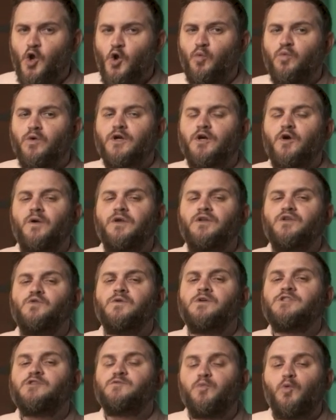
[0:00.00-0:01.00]
we're going to
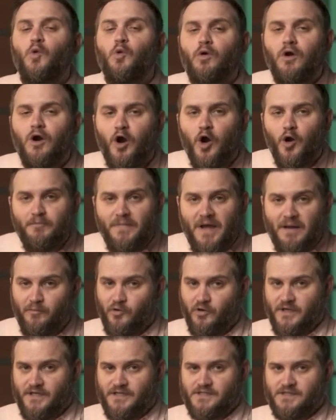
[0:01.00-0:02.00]
explore our
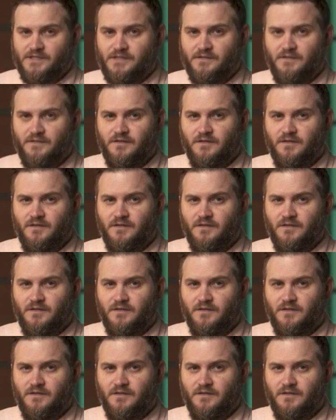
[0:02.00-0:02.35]
memories.